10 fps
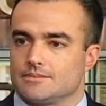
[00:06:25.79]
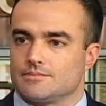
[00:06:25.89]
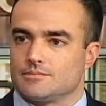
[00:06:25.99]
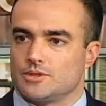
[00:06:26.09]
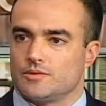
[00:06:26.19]

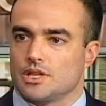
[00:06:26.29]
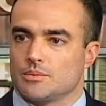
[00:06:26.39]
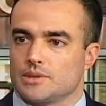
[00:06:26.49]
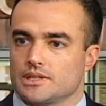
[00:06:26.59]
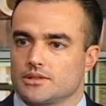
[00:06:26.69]

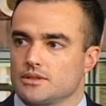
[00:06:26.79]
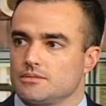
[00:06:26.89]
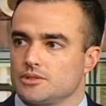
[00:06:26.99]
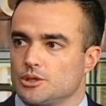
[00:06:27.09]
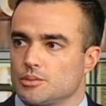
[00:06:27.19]
developing your
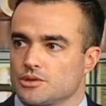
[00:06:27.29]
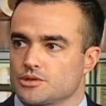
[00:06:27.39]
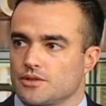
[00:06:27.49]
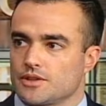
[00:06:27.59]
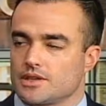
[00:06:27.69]

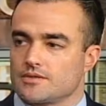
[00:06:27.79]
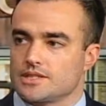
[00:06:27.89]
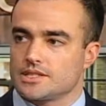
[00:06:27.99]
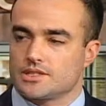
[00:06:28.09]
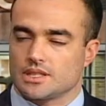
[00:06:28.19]
personal theory of
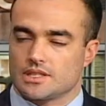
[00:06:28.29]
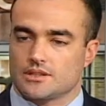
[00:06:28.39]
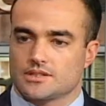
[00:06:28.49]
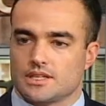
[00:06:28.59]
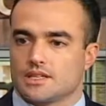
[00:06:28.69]
teaching and
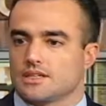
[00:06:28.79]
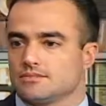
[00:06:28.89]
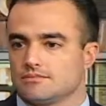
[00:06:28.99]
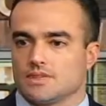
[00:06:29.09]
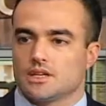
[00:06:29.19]
understanding
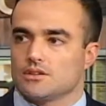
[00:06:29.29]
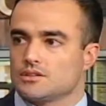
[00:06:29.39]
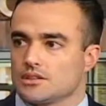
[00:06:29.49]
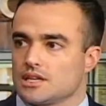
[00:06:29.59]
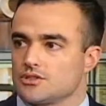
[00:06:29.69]
others
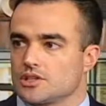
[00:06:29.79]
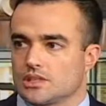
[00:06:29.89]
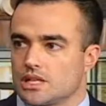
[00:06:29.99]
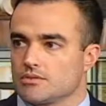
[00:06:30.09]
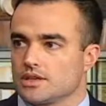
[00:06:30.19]
allows you to
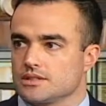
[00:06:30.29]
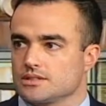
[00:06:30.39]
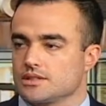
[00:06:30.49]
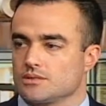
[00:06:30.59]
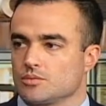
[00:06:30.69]
collaborate in
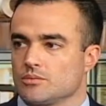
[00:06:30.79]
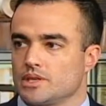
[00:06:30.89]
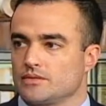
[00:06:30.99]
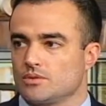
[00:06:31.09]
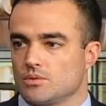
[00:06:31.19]
such a more
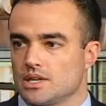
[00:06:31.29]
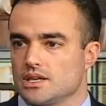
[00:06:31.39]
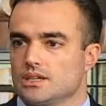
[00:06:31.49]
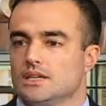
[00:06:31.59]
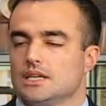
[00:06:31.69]
meaningful
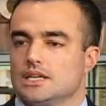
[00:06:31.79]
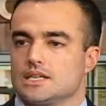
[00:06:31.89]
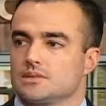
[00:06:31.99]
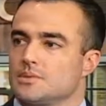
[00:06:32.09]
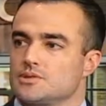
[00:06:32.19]
way
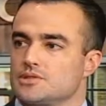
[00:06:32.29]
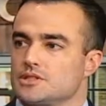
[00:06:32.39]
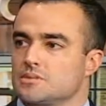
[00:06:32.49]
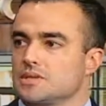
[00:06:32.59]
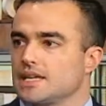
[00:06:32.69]
as opposed to
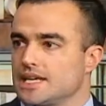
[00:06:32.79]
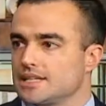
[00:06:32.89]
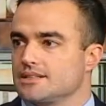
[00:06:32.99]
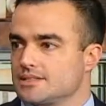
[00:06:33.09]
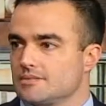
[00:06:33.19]
just being
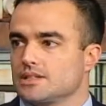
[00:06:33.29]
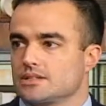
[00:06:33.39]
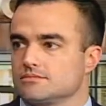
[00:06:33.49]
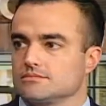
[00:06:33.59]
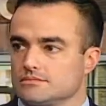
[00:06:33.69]
handed something.
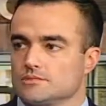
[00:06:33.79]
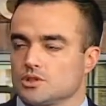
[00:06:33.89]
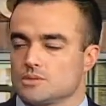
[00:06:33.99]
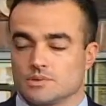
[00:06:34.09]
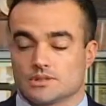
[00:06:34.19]
So
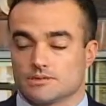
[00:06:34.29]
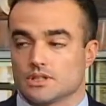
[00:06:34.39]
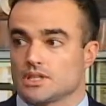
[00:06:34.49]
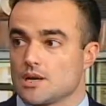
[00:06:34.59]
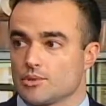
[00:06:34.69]
it's been really
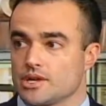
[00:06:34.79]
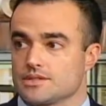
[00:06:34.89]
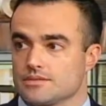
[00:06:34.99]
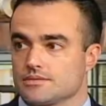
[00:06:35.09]
comprehensive.